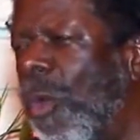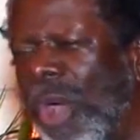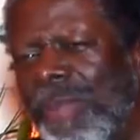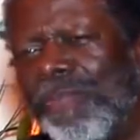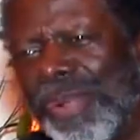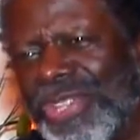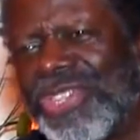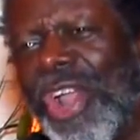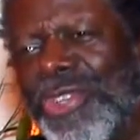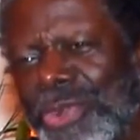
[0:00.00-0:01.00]
what
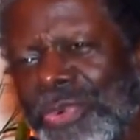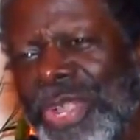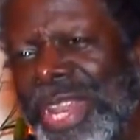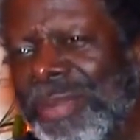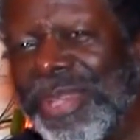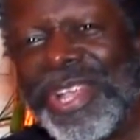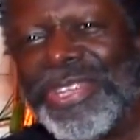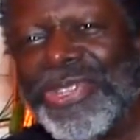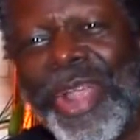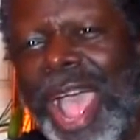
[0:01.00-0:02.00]
books are you reading?
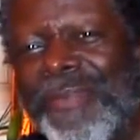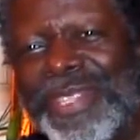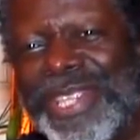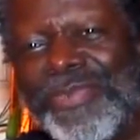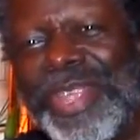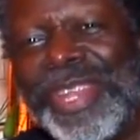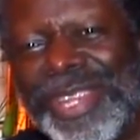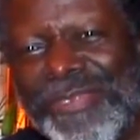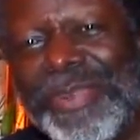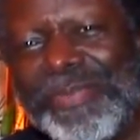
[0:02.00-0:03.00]
Because you're obviously reading
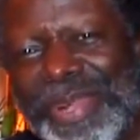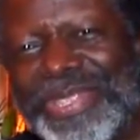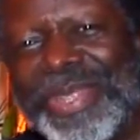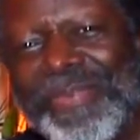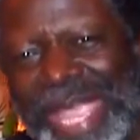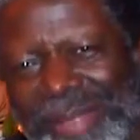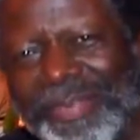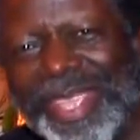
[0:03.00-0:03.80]
different books than me.